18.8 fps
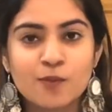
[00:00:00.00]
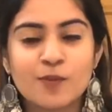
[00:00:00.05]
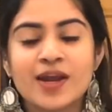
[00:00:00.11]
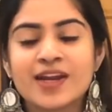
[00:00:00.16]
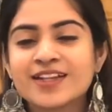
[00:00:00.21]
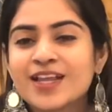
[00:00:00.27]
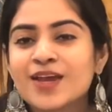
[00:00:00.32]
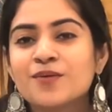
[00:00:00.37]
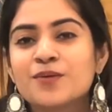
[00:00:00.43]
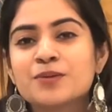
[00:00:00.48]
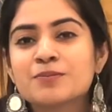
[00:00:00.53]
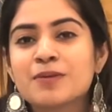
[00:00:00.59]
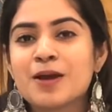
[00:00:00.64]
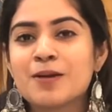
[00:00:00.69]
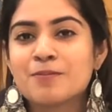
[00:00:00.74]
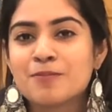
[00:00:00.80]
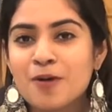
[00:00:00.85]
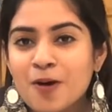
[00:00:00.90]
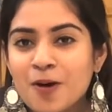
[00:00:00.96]
I went there with
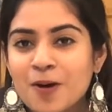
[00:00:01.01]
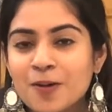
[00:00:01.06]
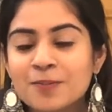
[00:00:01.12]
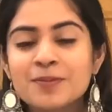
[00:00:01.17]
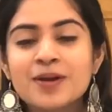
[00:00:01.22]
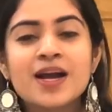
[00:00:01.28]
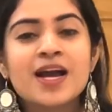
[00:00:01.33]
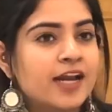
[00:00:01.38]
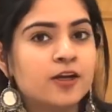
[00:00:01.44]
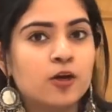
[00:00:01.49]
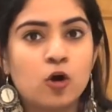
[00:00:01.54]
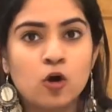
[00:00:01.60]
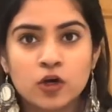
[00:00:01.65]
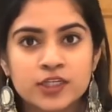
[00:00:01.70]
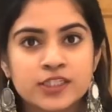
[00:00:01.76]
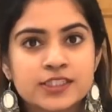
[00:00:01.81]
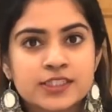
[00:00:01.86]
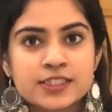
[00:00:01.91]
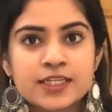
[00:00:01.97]
my mom, and
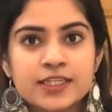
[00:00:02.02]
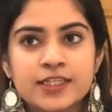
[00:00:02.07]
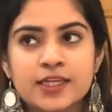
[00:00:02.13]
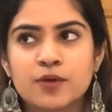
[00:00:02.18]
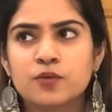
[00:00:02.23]
honestly